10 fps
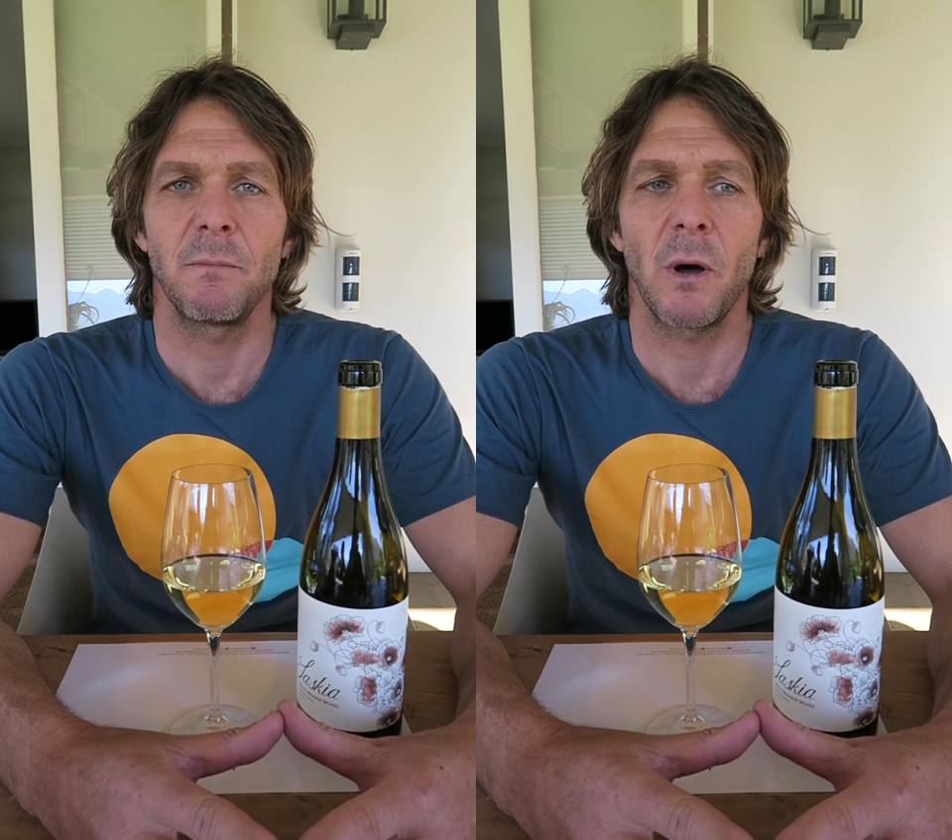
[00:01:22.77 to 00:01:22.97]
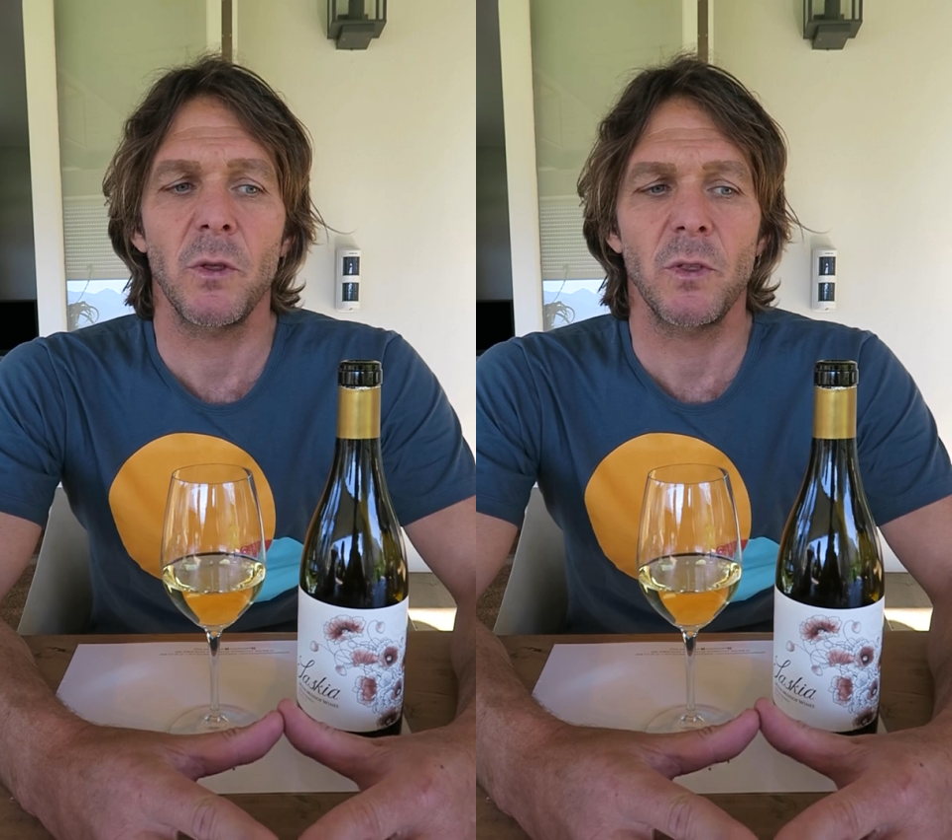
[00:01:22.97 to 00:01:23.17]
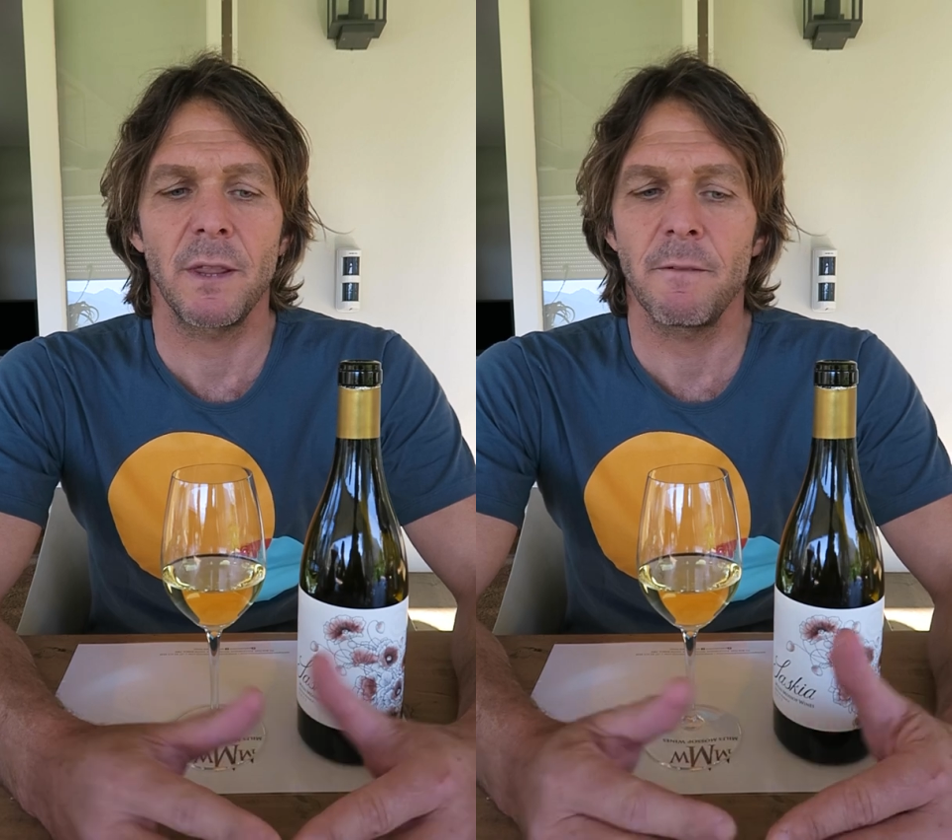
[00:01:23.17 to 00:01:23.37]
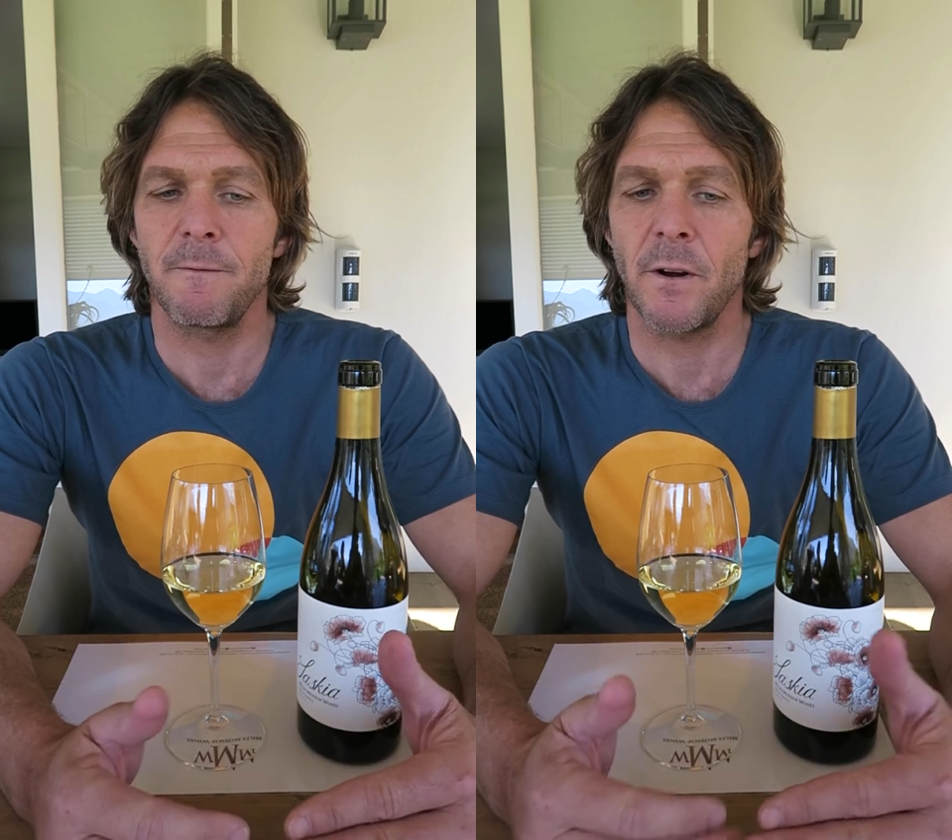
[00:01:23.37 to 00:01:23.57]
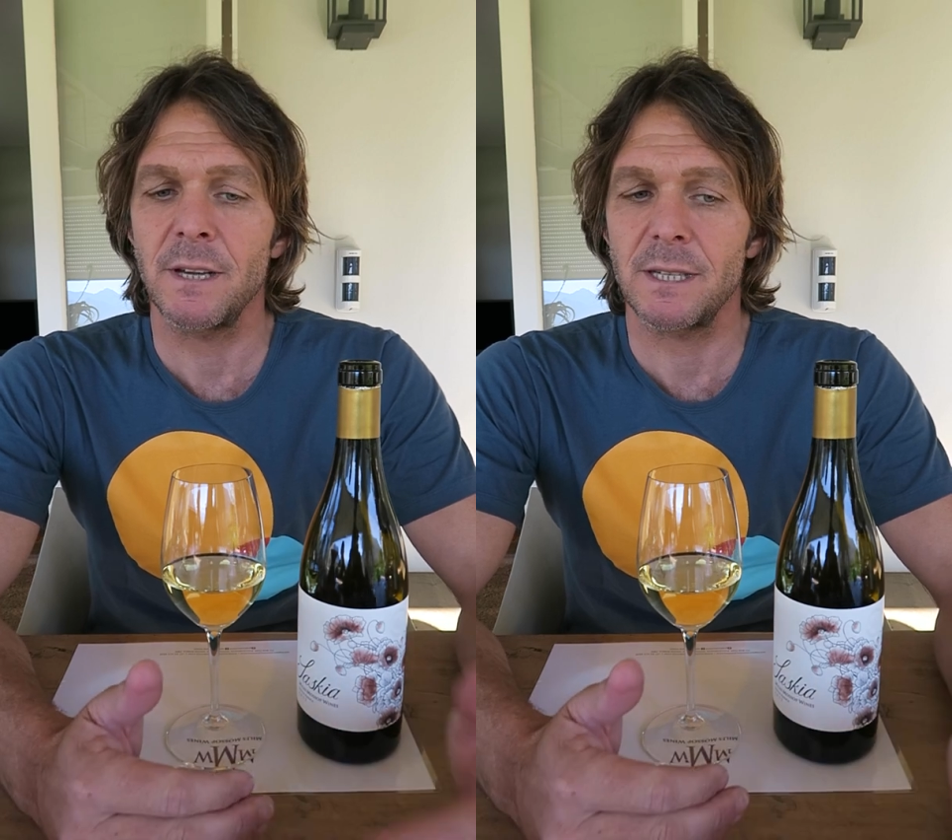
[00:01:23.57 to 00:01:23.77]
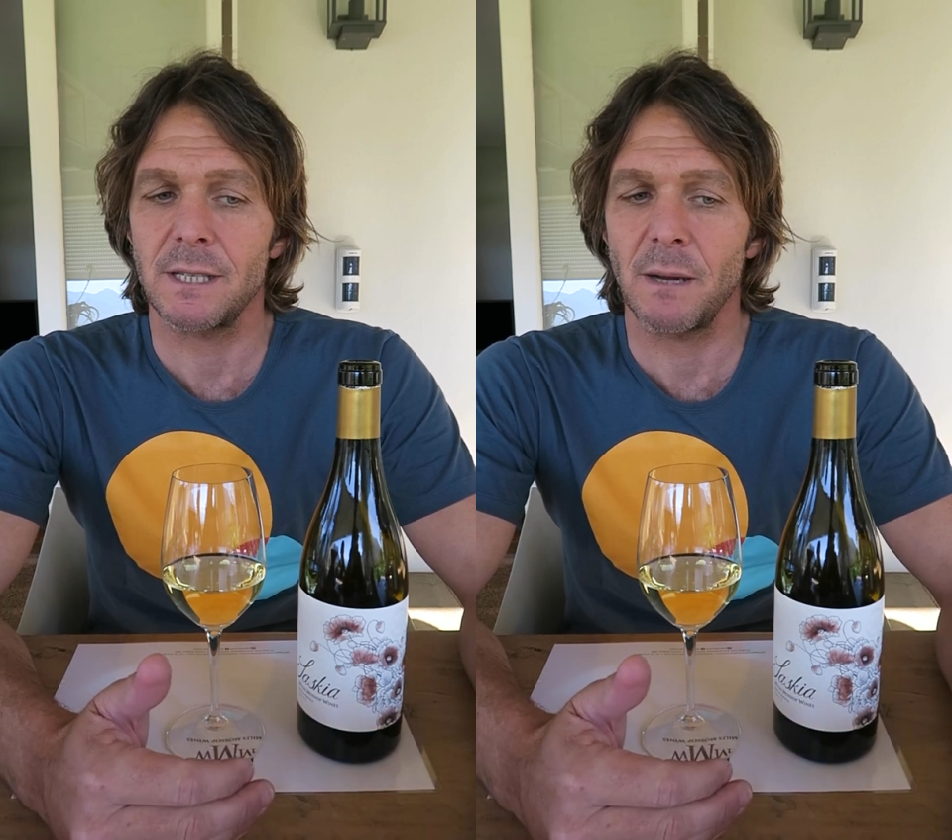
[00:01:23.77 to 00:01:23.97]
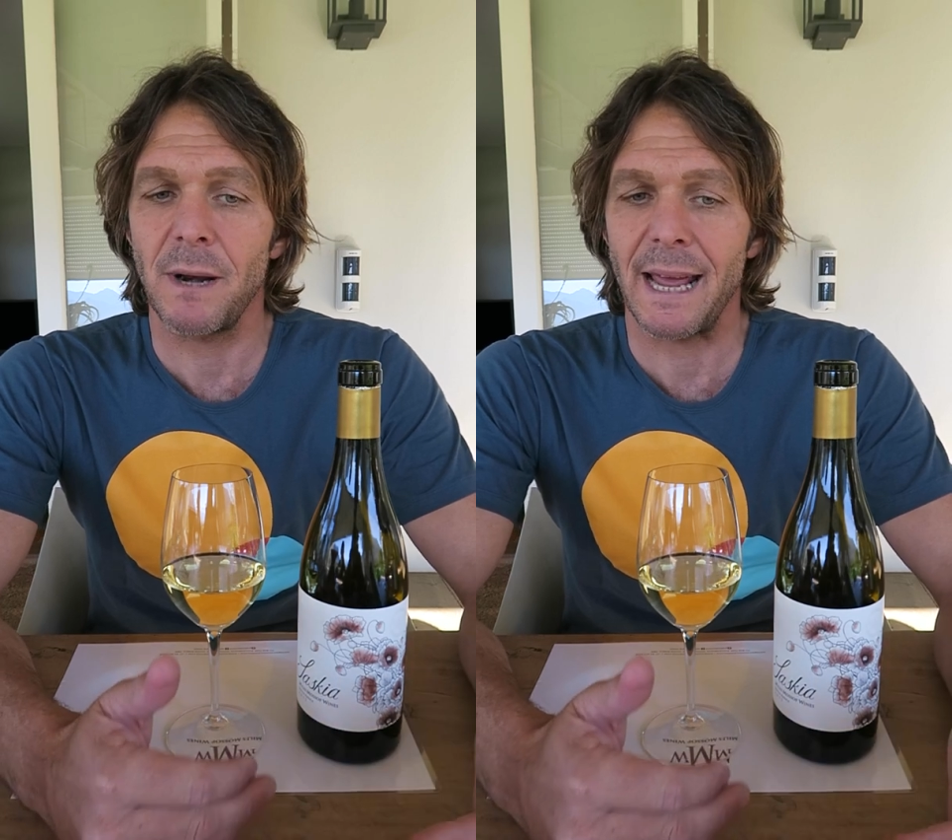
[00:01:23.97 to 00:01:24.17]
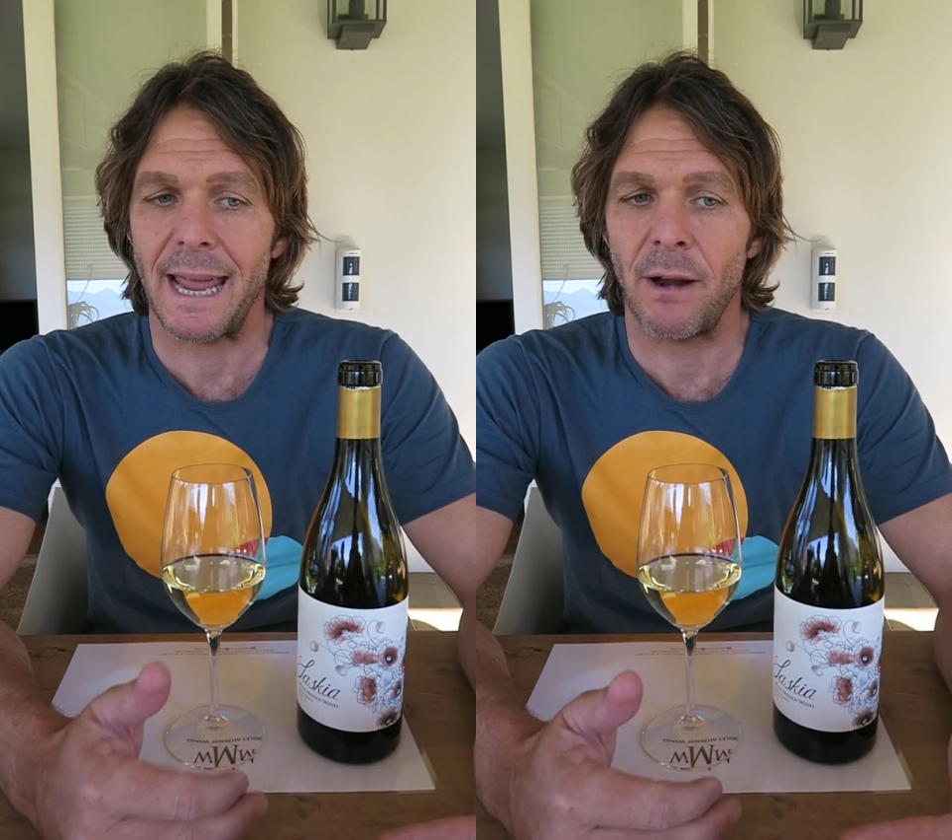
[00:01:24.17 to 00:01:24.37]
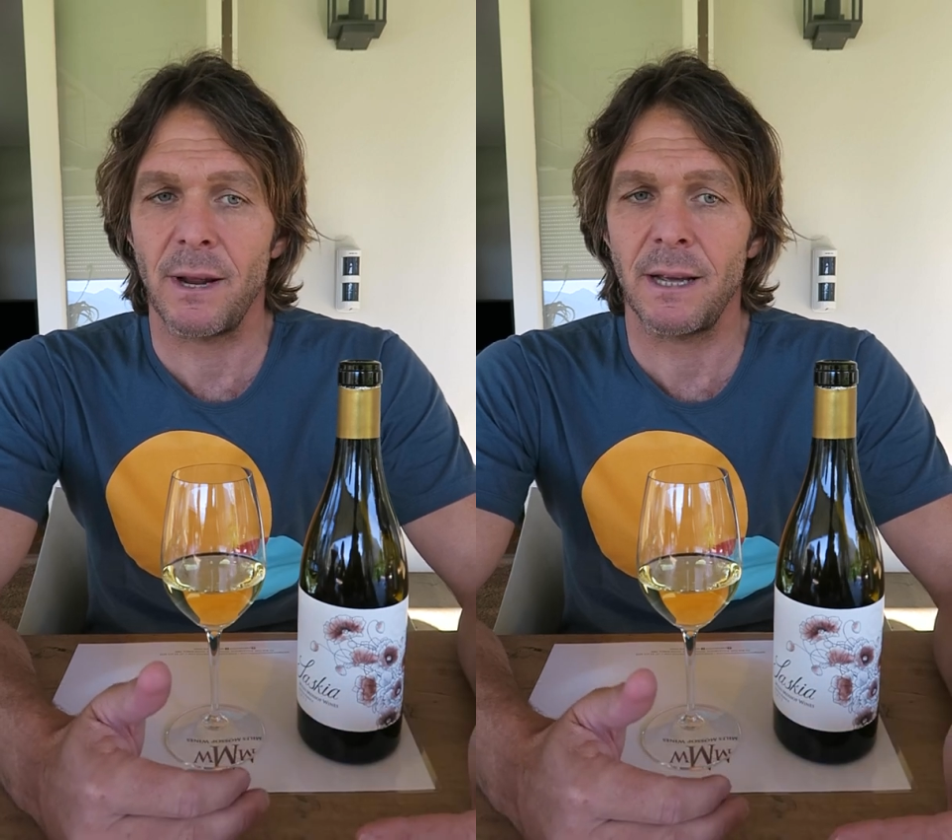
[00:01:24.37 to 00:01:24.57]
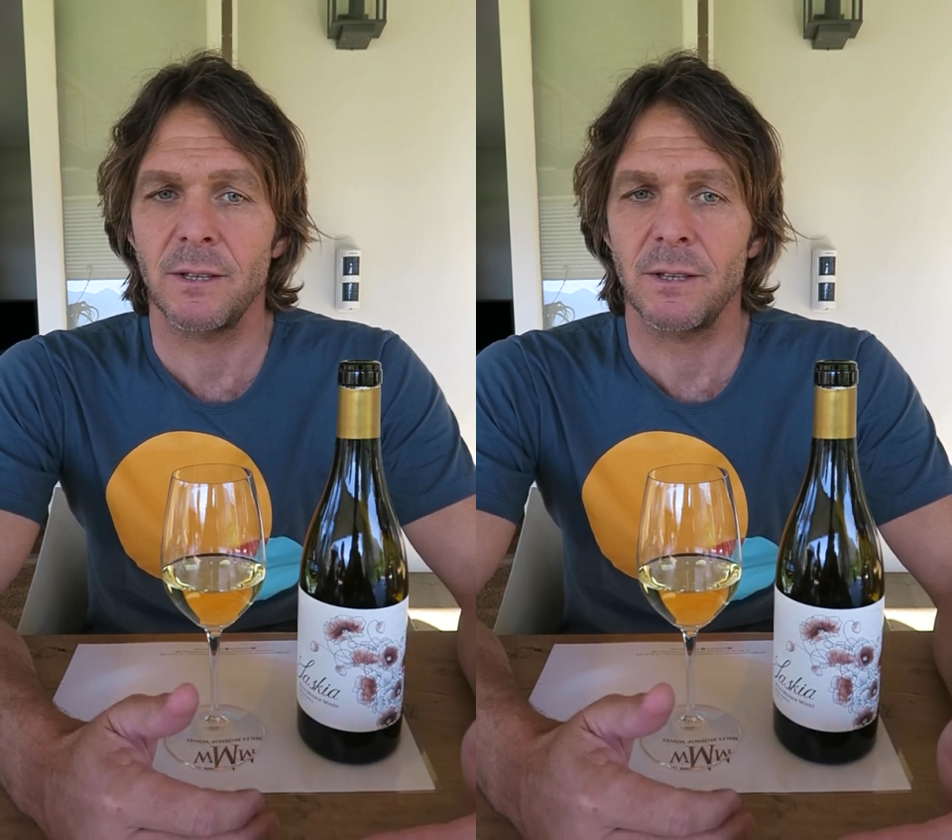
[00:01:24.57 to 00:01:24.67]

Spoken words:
both in a very similar area.